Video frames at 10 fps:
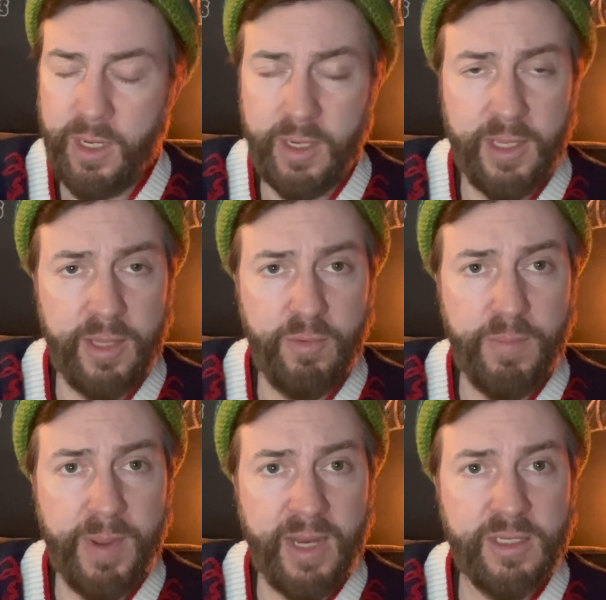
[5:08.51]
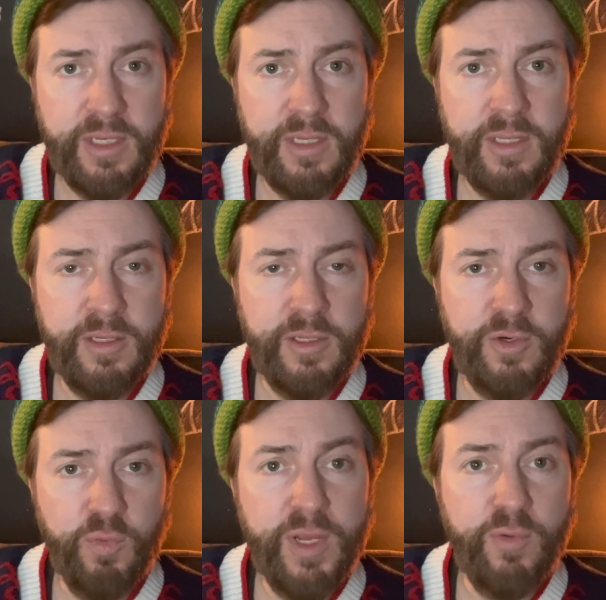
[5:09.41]
They went back to the
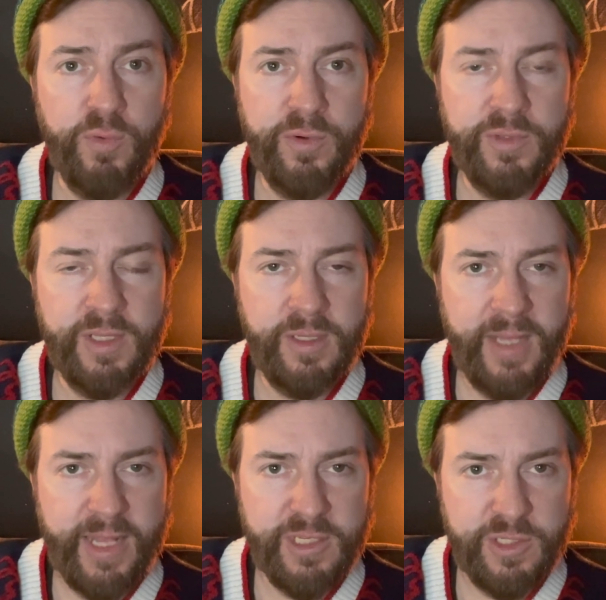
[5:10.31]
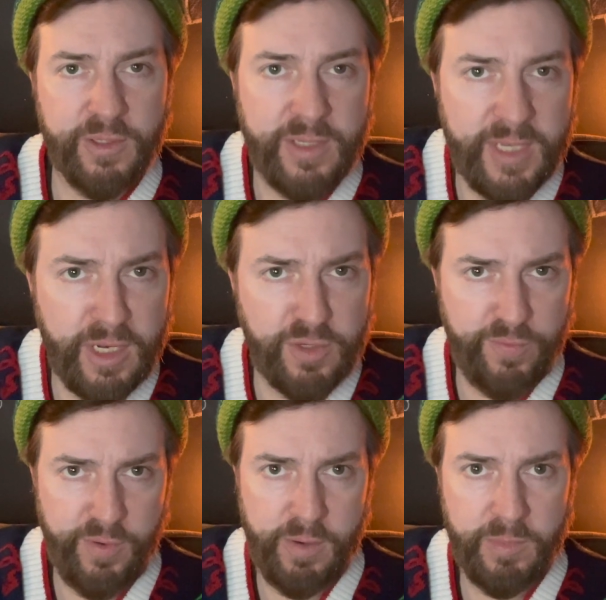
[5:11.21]
Greek root that the Latins took dent
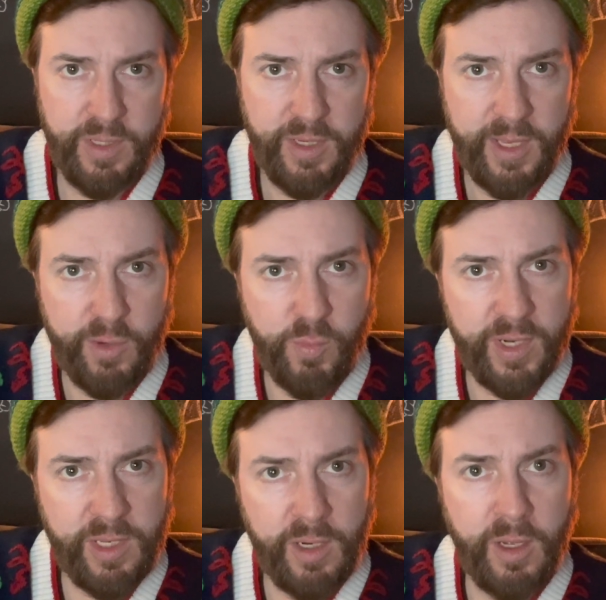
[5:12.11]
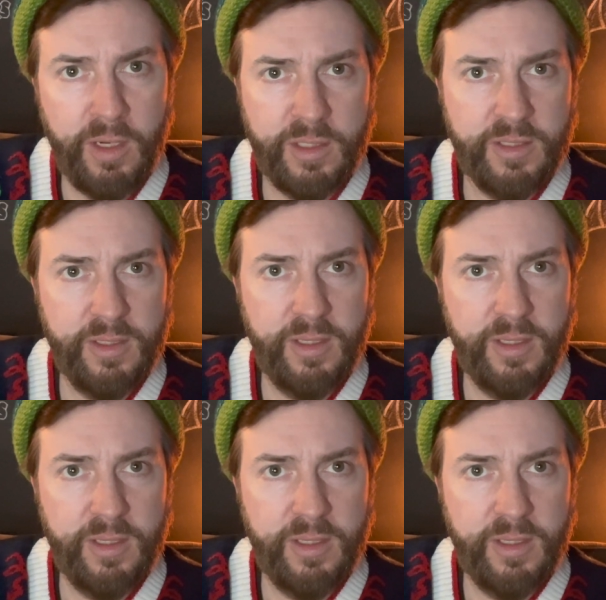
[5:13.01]
from and went dont.